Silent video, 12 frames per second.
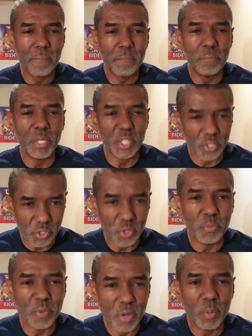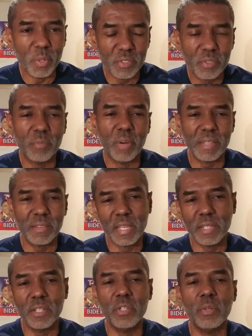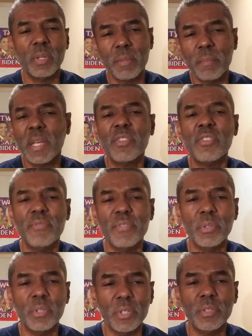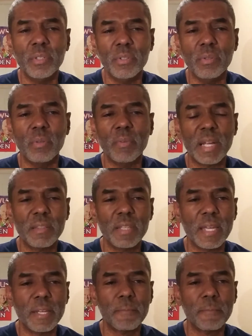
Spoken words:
because you know it's the right thing to do, and it makes you feel good to do the right thing.